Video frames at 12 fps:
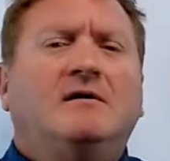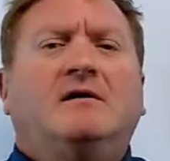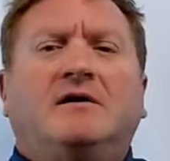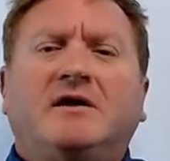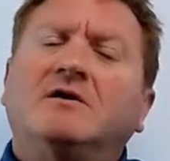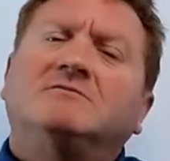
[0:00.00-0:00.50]

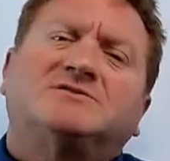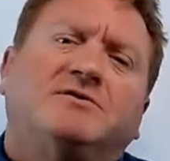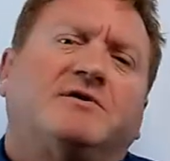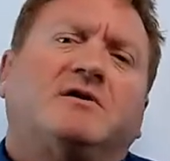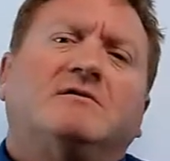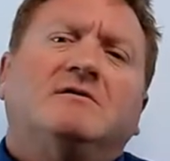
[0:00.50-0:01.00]
You know, so
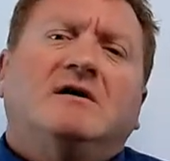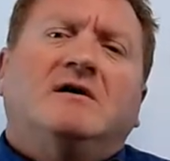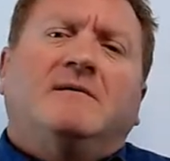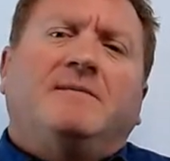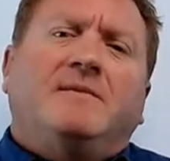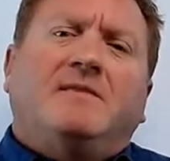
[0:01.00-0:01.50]

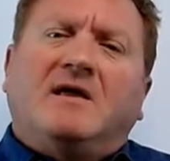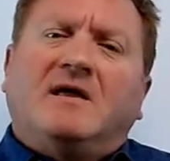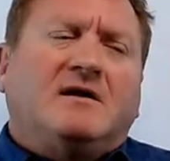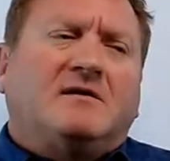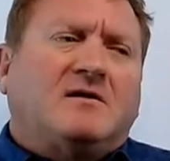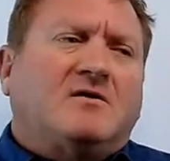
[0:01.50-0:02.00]

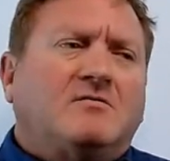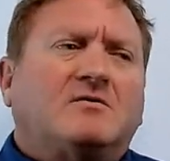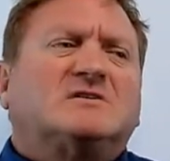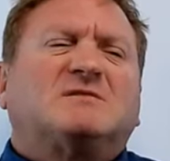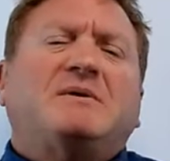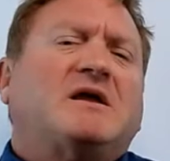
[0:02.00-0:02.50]
they're
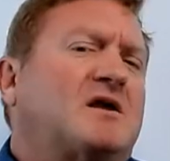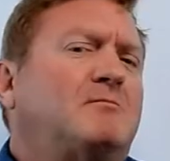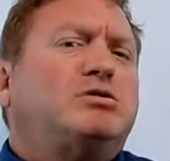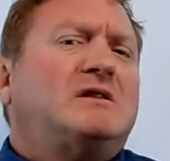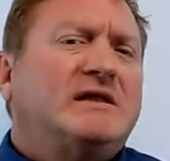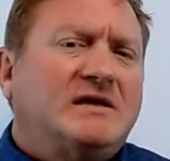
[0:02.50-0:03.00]
speaking
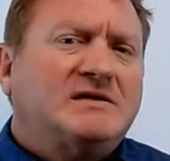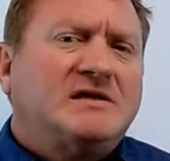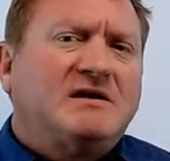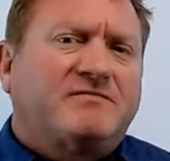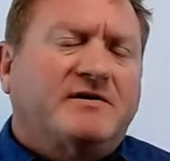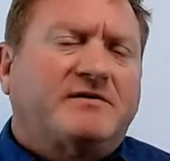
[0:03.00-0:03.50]
completely
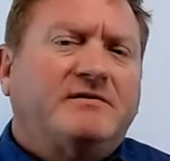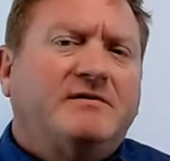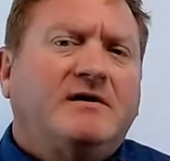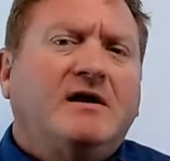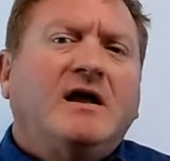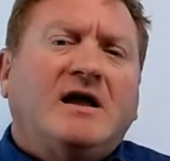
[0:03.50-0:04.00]
different.
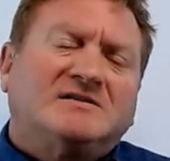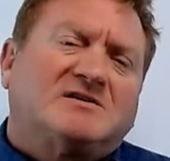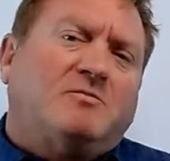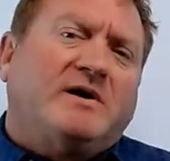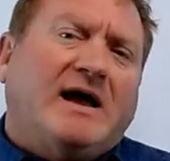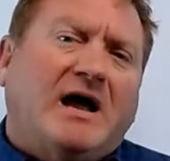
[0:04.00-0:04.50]
And so
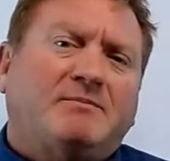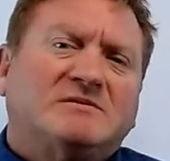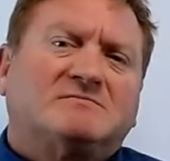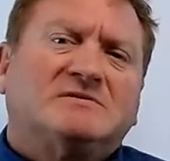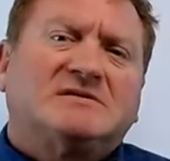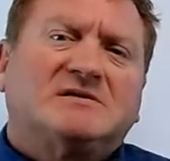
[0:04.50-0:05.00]
what happens
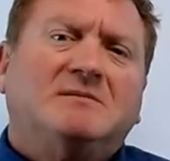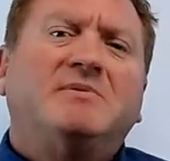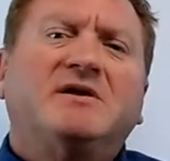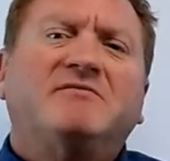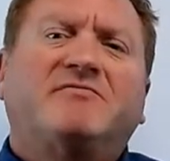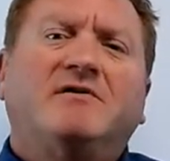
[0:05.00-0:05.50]
when
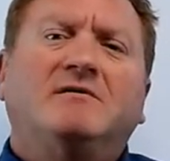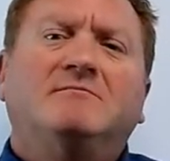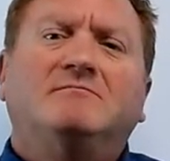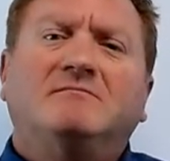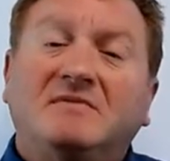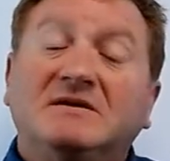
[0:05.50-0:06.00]
somebody
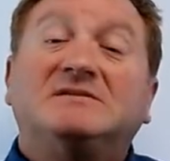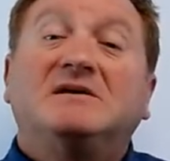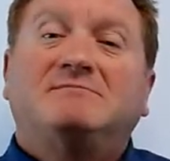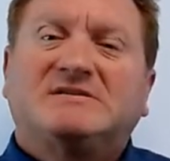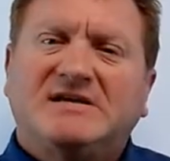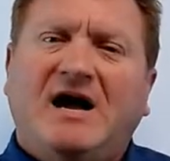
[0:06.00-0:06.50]
from the deep
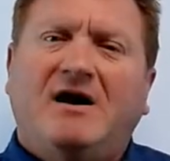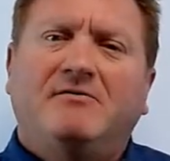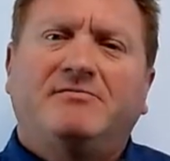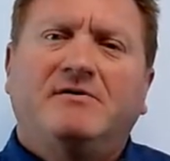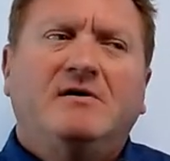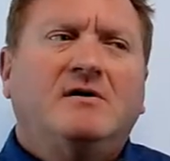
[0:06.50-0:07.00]

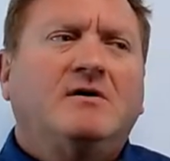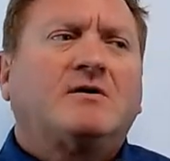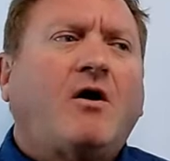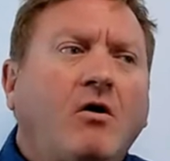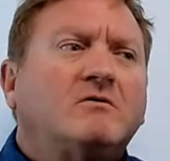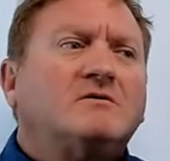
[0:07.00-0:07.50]
south
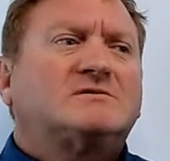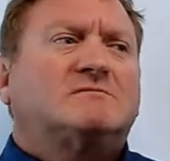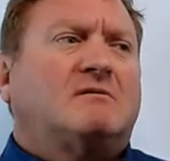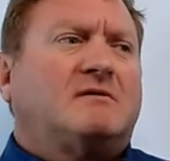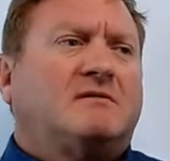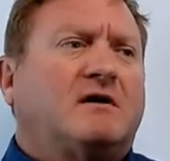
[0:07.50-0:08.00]
calls,
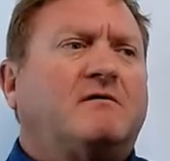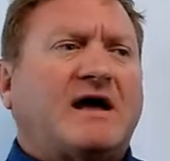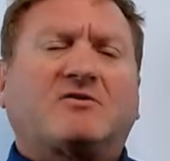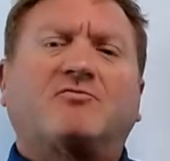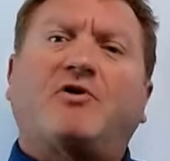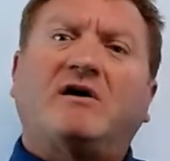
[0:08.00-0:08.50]
you know,
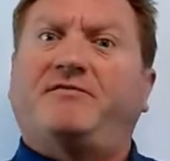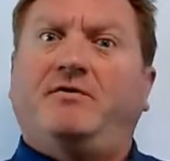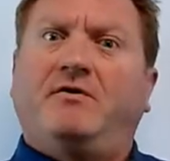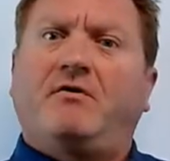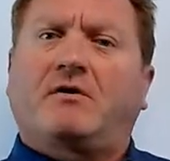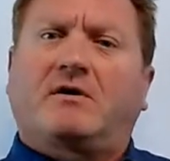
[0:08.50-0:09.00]
that gruff New
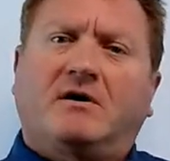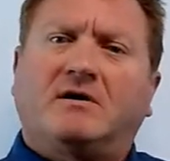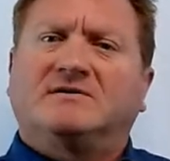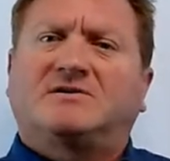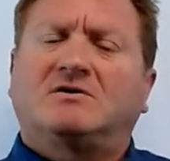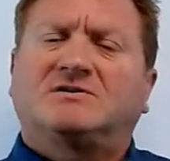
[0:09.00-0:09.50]
Yorker and
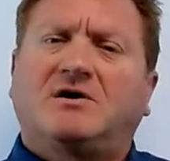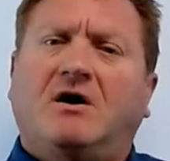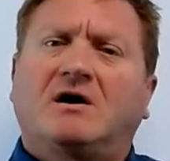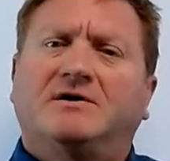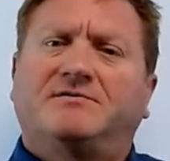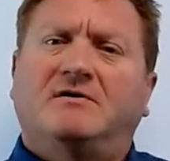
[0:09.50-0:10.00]
starts
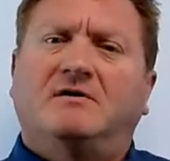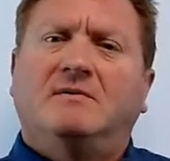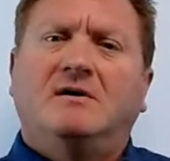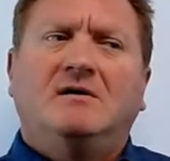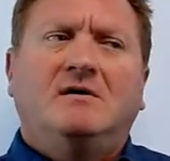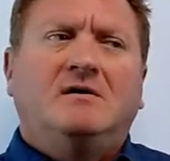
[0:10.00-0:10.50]
talking to them?
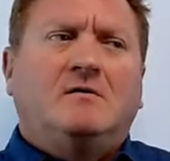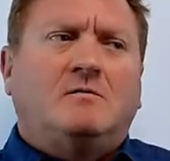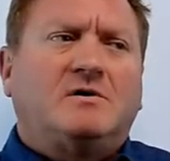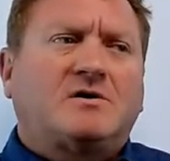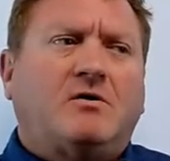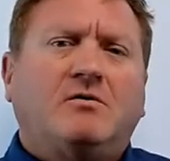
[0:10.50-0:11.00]

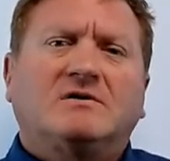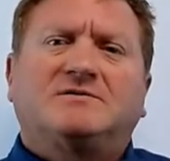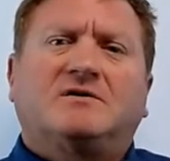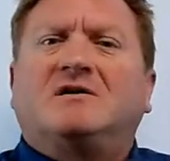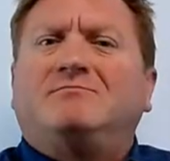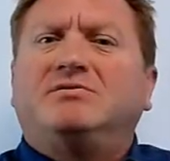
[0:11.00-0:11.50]
Well, of course,
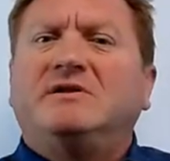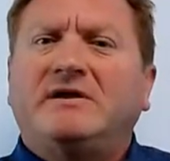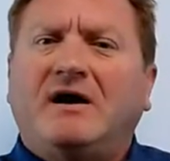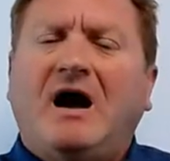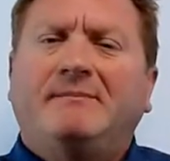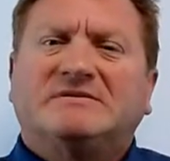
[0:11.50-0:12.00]
they're complete
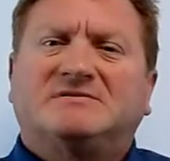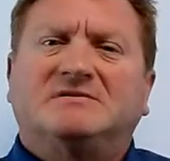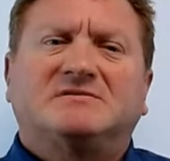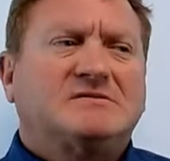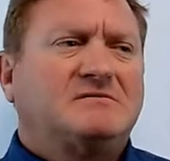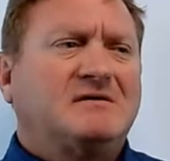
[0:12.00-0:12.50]
opposites. So